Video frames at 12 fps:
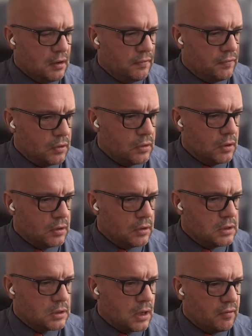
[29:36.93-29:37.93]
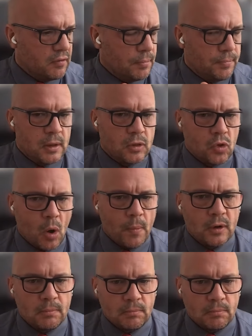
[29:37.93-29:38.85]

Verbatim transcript: the, this kind of the, the dominant model.